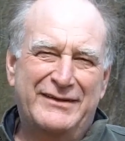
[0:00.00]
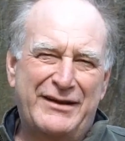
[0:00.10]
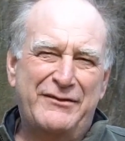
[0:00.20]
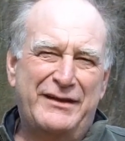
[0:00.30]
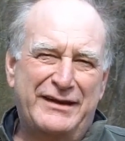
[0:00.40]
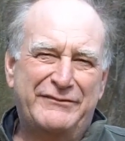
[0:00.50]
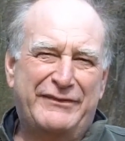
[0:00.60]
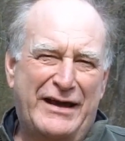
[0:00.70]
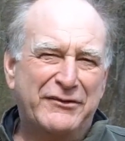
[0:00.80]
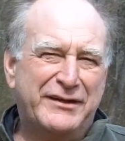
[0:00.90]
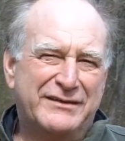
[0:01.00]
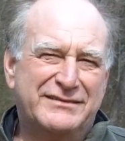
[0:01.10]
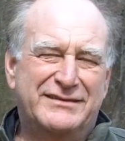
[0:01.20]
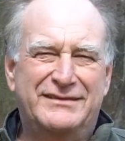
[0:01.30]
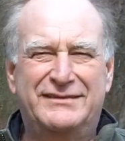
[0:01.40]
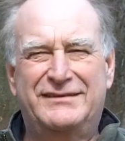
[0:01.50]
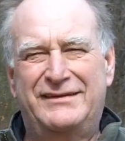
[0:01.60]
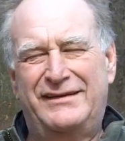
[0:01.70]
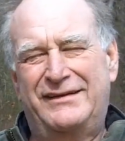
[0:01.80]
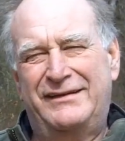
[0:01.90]
it found us.
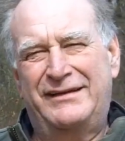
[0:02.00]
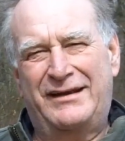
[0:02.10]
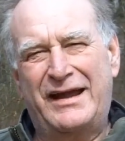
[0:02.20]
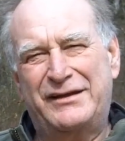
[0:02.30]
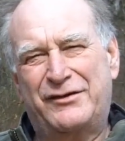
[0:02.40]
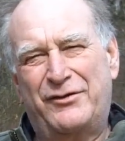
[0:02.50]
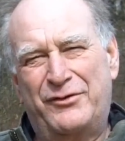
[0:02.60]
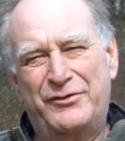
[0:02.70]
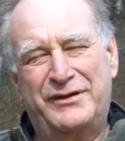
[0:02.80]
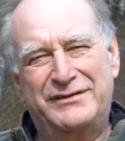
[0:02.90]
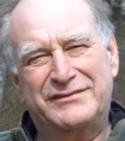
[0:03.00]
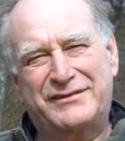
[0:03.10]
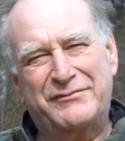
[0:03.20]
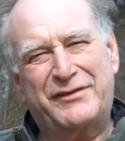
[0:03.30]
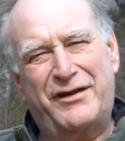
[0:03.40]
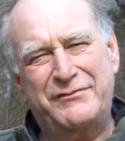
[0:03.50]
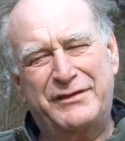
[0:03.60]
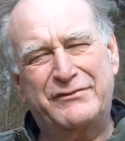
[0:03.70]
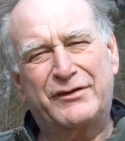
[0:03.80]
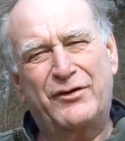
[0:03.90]
And like a cold, it's
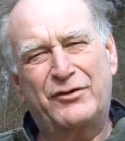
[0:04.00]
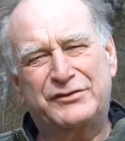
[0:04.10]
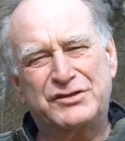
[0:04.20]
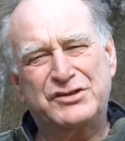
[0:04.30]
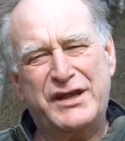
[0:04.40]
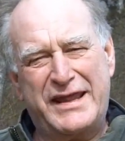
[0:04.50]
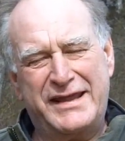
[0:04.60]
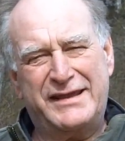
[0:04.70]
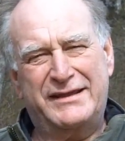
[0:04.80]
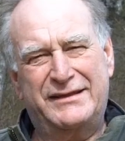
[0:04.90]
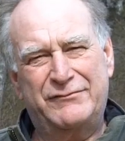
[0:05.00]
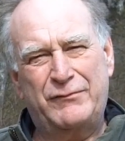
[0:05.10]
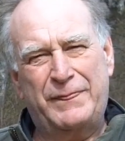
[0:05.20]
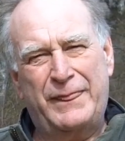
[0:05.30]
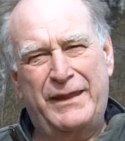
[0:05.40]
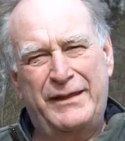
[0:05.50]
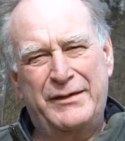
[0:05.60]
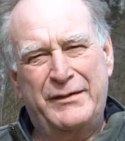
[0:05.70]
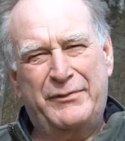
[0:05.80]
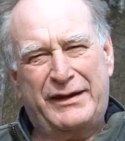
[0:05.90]
sometimes difficult to shake.
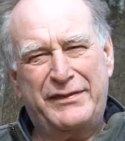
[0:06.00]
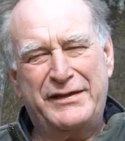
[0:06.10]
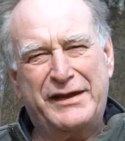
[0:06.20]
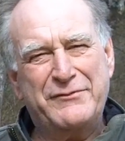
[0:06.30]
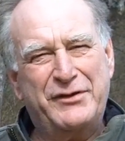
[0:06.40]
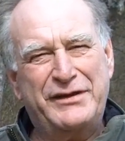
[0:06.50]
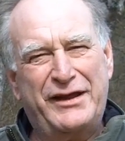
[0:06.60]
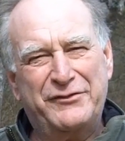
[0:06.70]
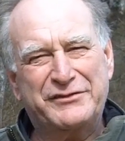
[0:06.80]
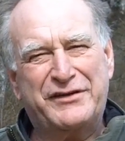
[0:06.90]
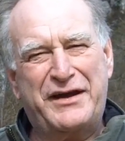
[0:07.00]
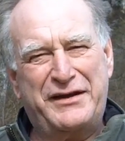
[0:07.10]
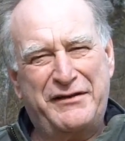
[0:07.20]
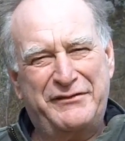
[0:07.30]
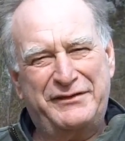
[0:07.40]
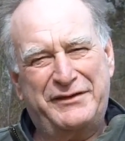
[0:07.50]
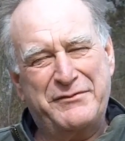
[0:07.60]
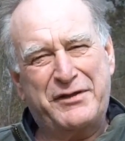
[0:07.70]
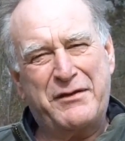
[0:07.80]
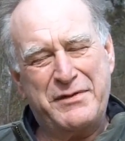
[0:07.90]
But I think I'm on the other side of it, and
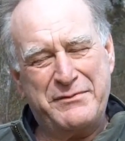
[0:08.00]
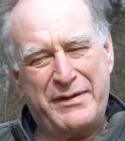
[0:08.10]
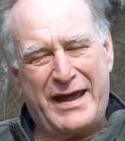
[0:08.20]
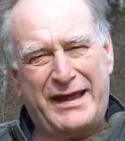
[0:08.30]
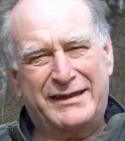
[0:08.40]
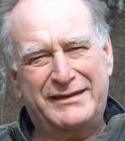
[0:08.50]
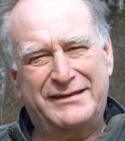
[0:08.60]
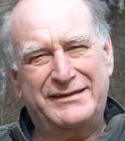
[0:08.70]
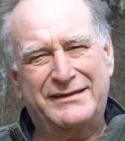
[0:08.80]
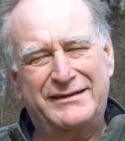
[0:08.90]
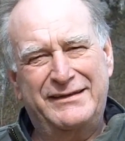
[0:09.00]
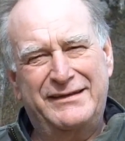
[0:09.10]
I'm coming back. And